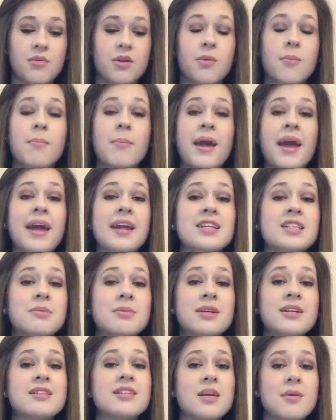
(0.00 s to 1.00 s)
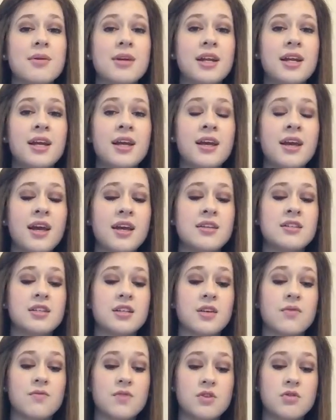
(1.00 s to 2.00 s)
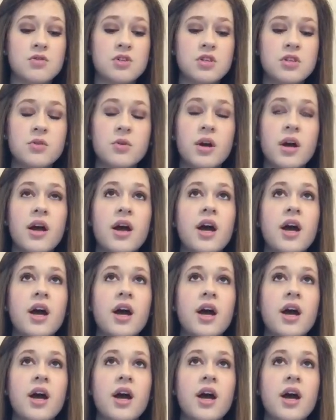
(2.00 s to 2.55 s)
They're made to be intimidating and to confuse you.